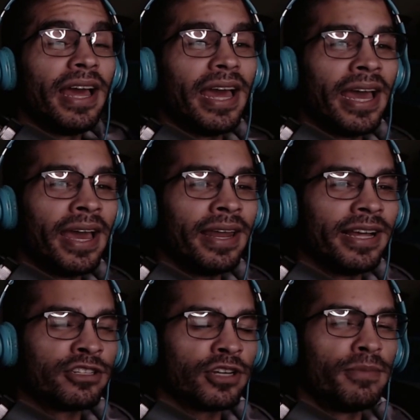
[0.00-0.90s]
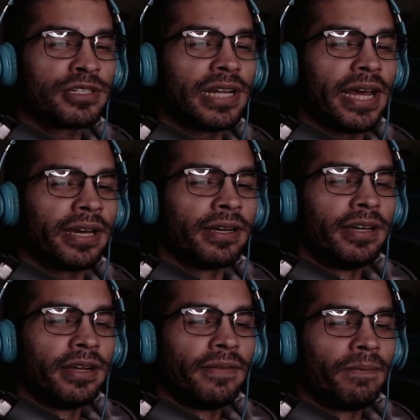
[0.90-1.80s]
And it's almost like
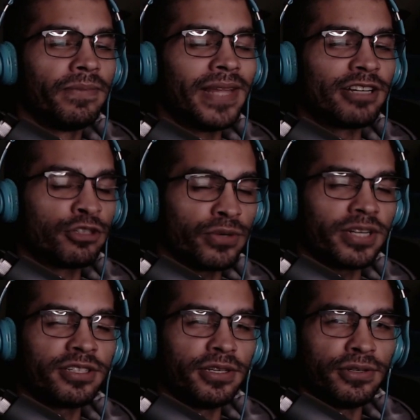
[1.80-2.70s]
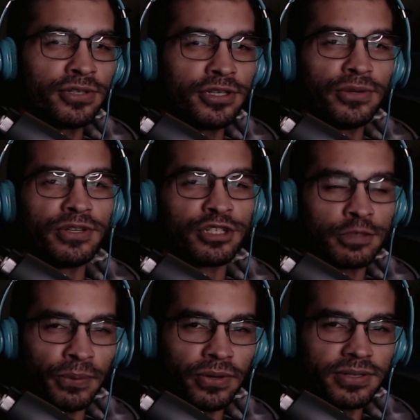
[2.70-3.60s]
that stretch that you used to do in
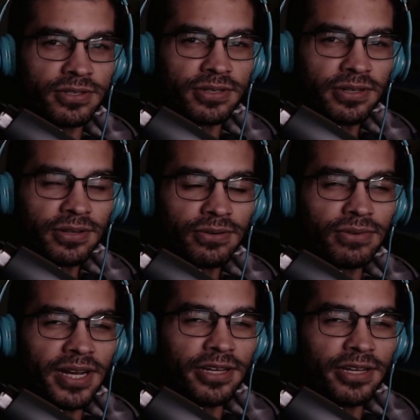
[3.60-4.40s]
sports, right?